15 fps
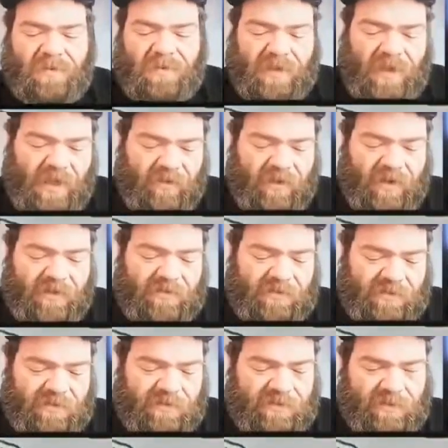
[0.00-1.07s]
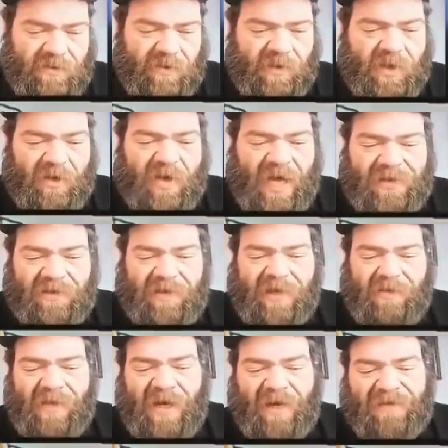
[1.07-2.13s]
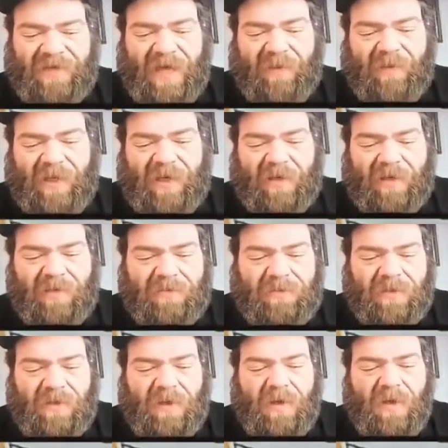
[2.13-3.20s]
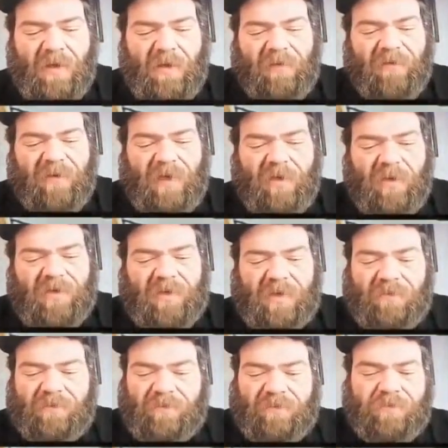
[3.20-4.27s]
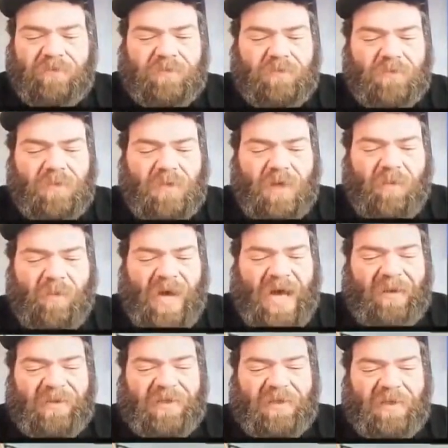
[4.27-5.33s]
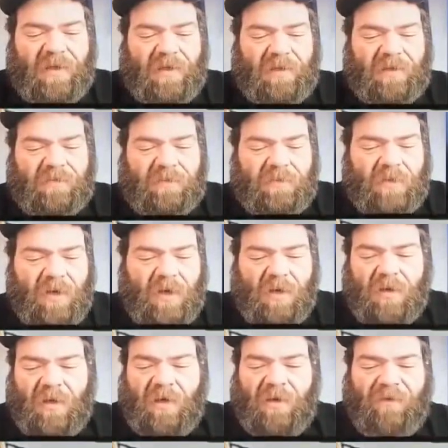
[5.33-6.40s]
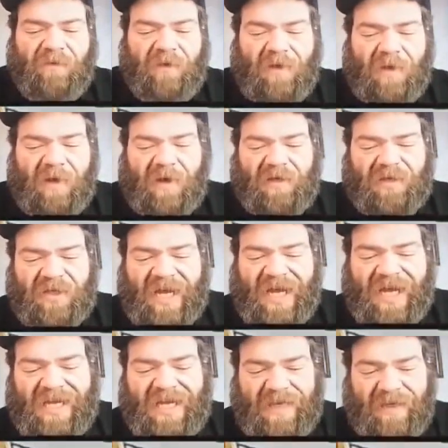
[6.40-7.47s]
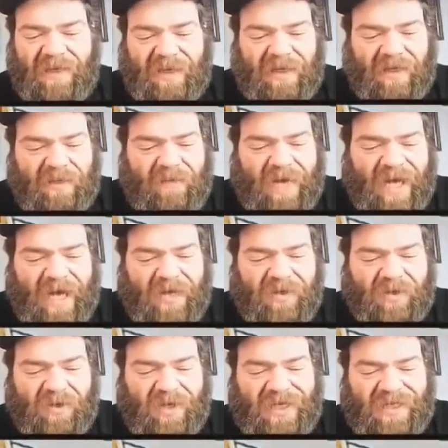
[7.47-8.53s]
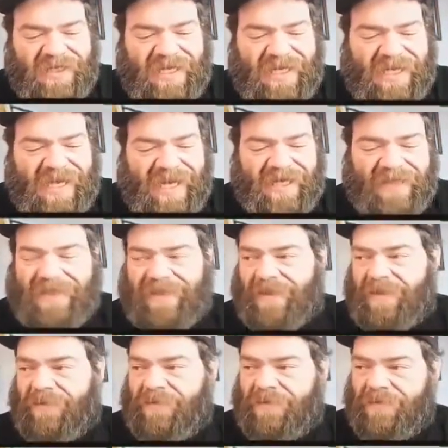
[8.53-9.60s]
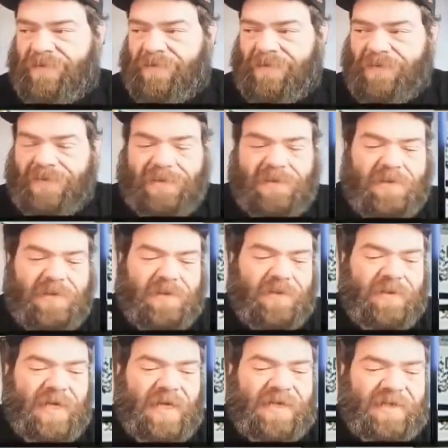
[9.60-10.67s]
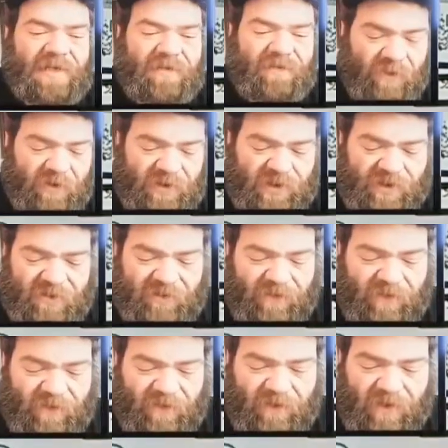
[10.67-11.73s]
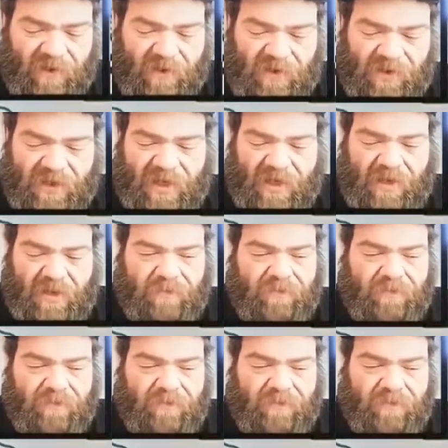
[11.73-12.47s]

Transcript: Anyway, you guys are getting me off topic here. Veluza, Abomasnow, Full Art Shiny Iron Treads EX. That's unfortunate for the Full Art Shiny.